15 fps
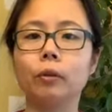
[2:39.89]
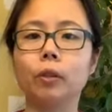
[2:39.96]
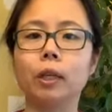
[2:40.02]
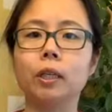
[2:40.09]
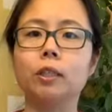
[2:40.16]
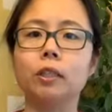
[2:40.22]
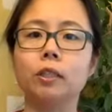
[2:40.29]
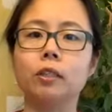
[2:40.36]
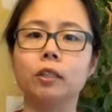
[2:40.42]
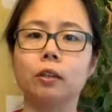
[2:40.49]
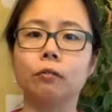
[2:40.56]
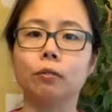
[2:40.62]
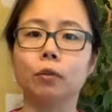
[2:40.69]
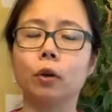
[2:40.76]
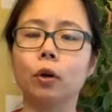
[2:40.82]
the
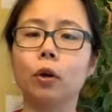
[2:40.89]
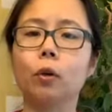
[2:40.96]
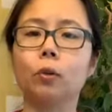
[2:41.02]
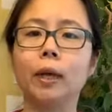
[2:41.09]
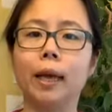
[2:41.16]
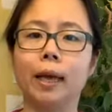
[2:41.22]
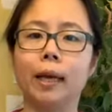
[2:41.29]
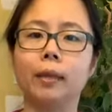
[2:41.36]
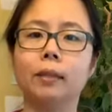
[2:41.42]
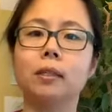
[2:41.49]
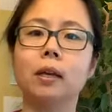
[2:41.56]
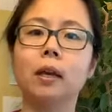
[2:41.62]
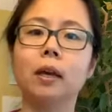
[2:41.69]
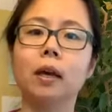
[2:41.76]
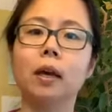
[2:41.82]
condition of your cold hand,